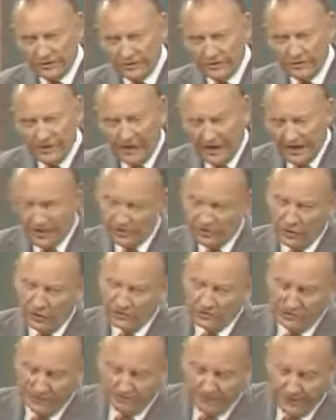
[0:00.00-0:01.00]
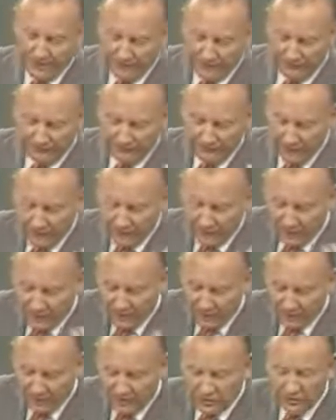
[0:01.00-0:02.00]
And Joseph made a
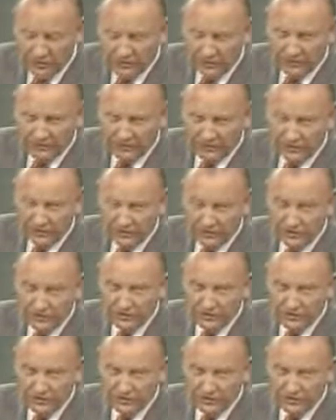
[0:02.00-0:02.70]
very clear definition.